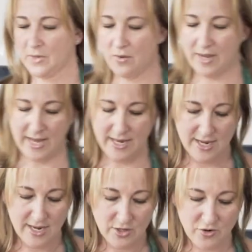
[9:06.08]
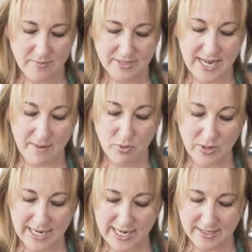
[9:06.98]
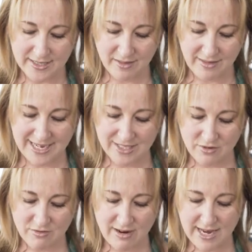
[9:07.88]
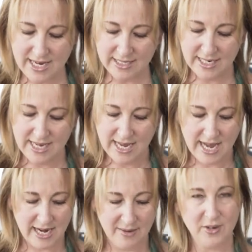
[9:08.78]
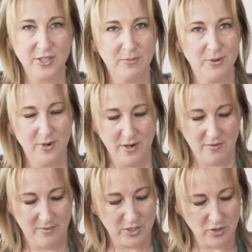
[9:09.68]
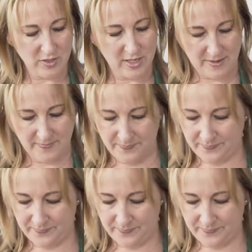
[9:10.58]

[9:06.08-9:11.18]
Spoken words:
Okay, cream is now boiling, so that is great. And I'm going to pour it over my chocolate.